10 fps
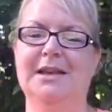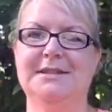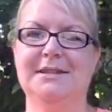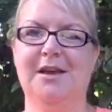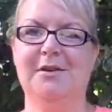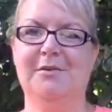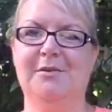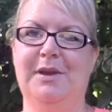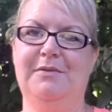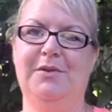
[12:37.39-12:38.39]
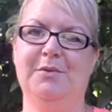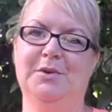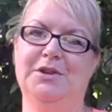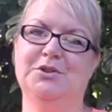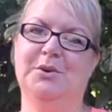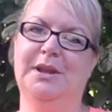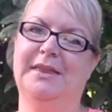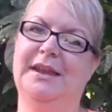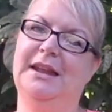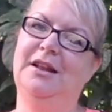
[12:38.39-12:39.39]
So if you want to join in
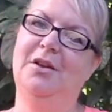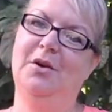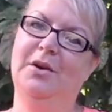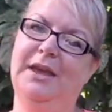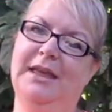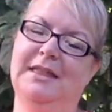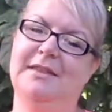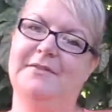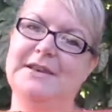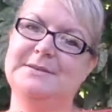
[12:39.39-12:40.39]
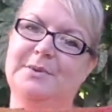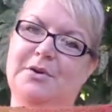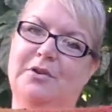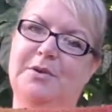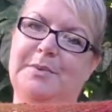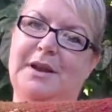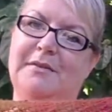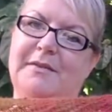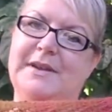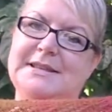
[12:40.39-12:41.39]
the knit along in the Facebook group, the Love
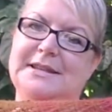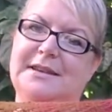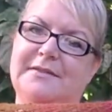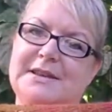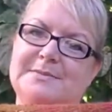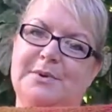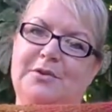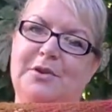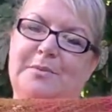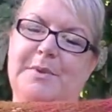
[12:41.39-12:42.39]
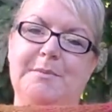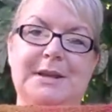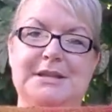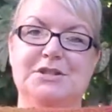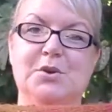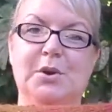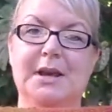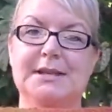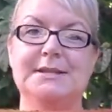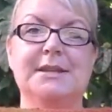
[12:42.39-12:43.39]
of Lace Knitting Facebook group, then please join
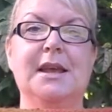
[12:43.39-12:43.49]
us.